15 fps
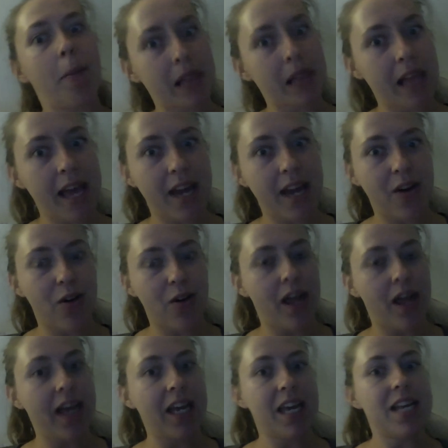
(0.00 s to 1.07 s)
planner
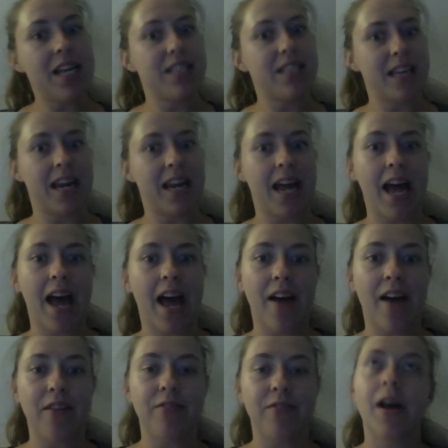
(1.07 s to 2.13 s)
like he's going to have,